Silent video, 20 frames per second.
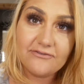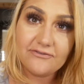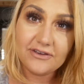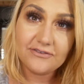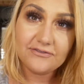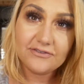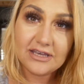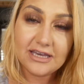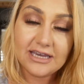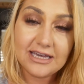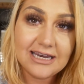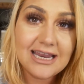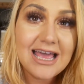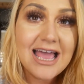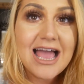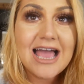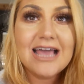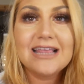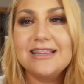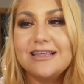15.
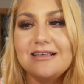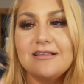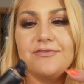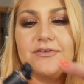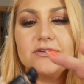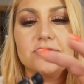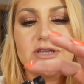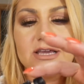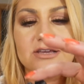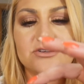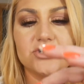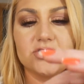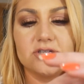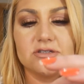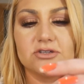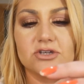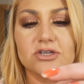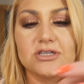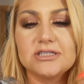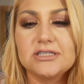This foundation,
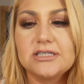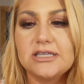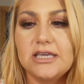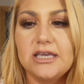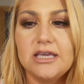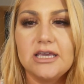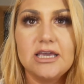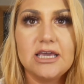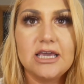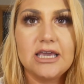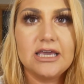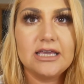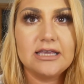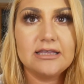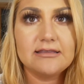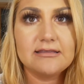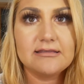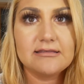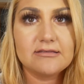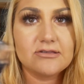as you can see,
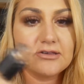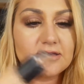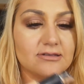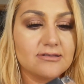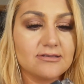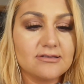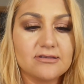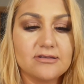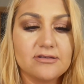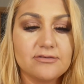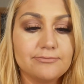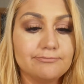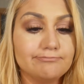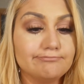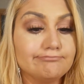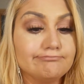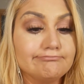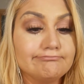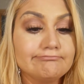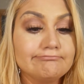is just
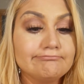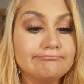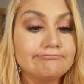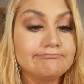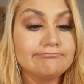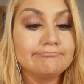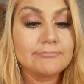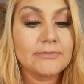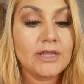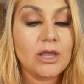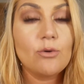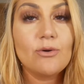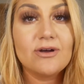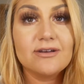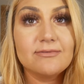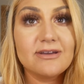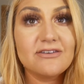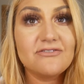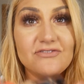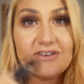one
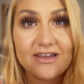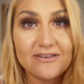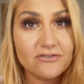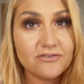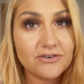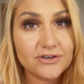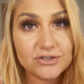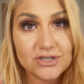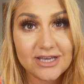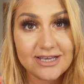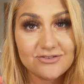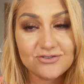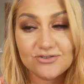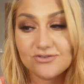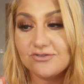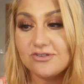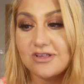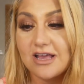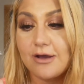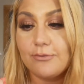of my favorite
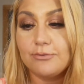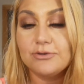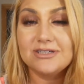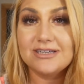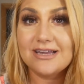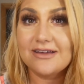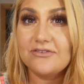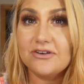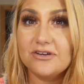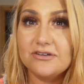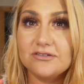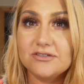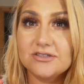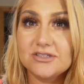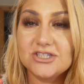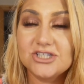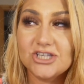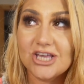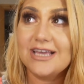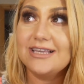foundations. I would never
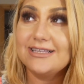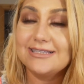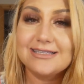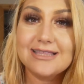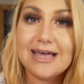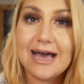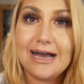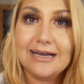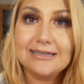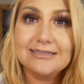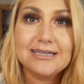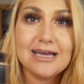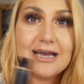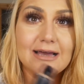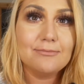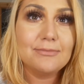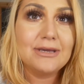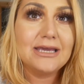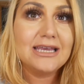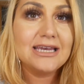change that.
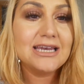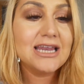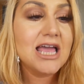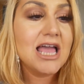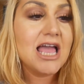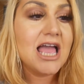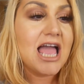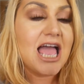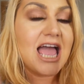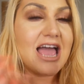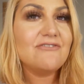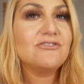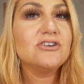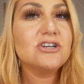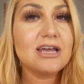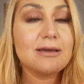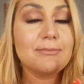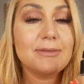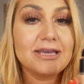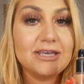I mean, every
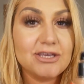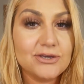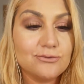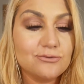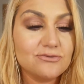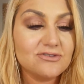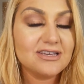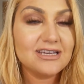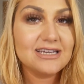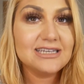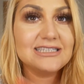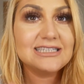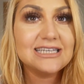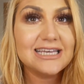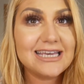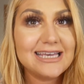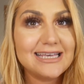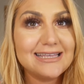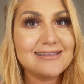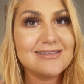time I use it,
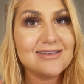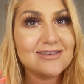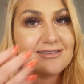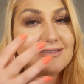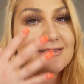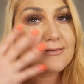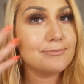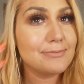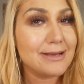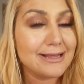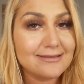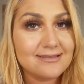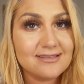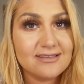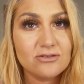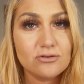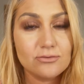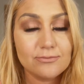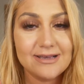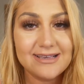it just melts
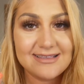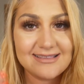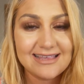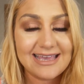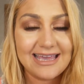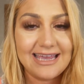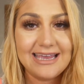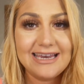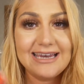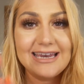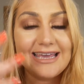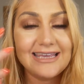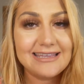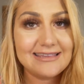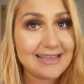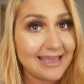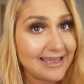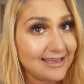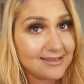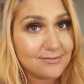into my skin.
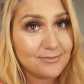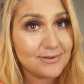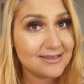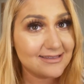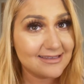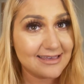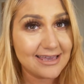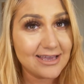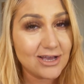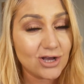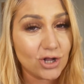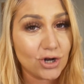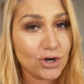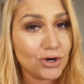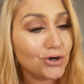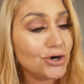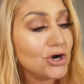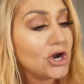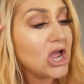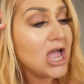It takes my skin
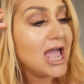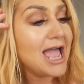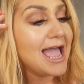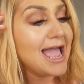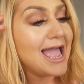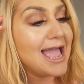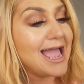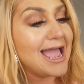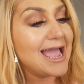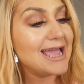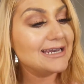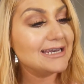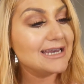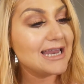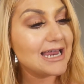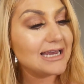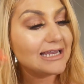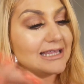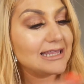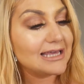color, and
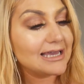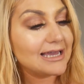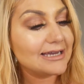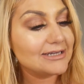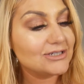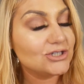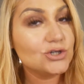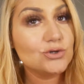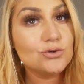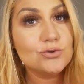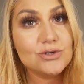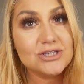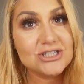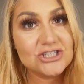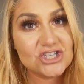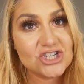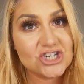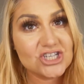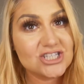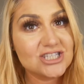anything I do
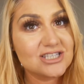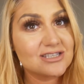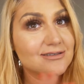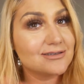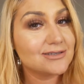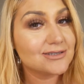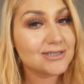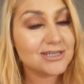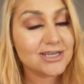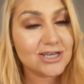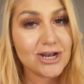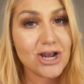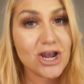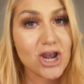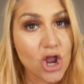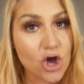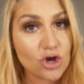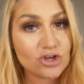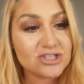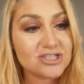is just
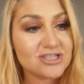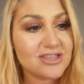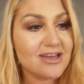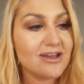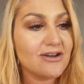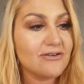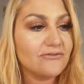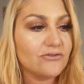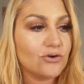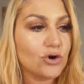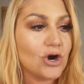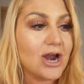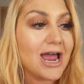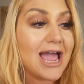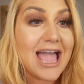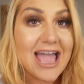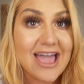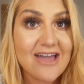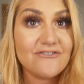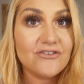locks there
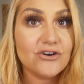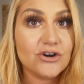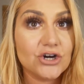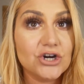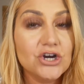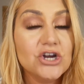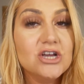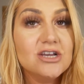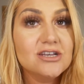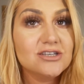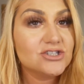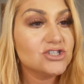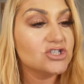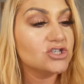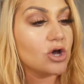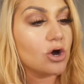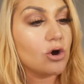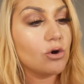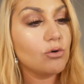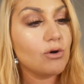forever.
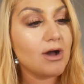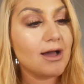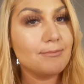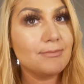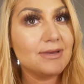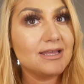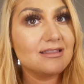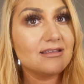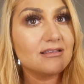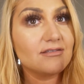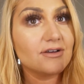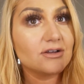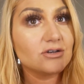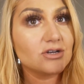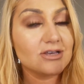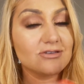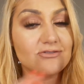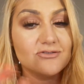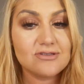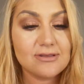So I mean, this
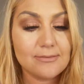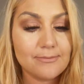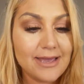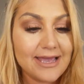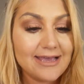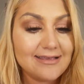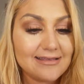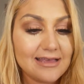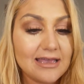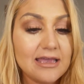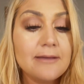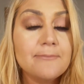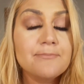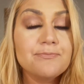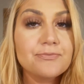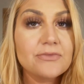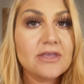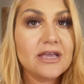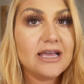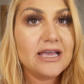foundation is amazing.
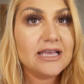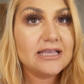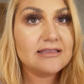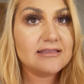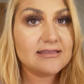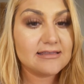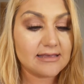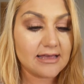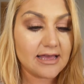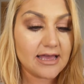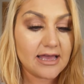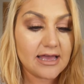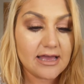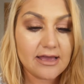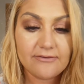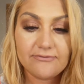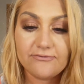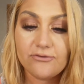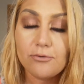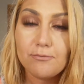It's
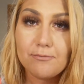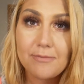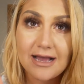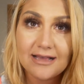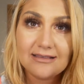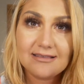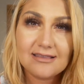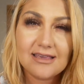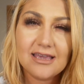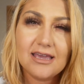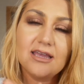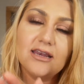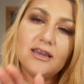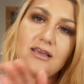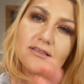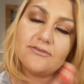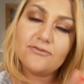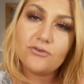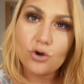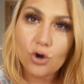for matte skin,
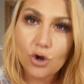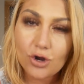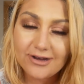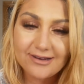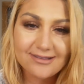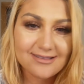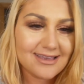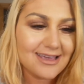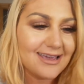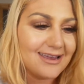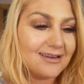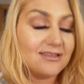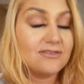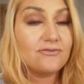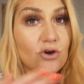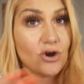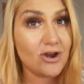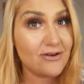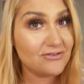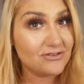it's for oily skin, it's
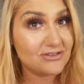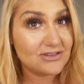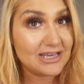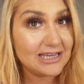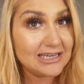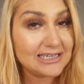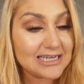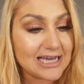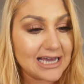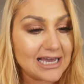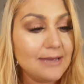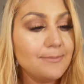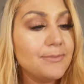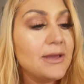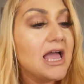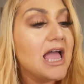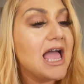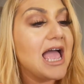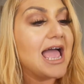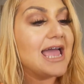for every skin type,
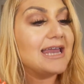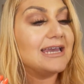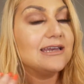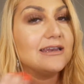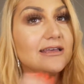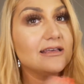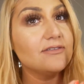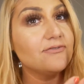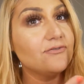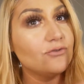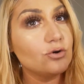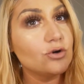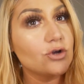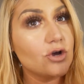and it is full